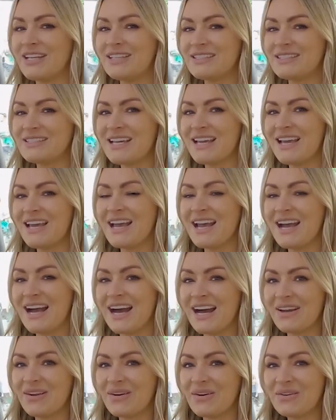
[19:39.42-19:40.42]
friends,
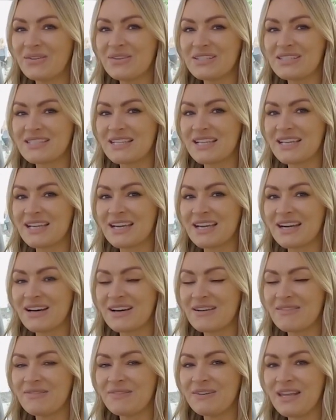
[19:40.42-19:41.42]
and
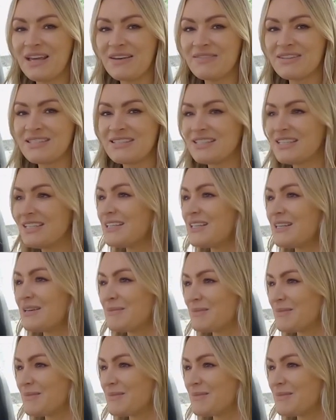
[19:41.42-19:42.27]
honestly, I've never seen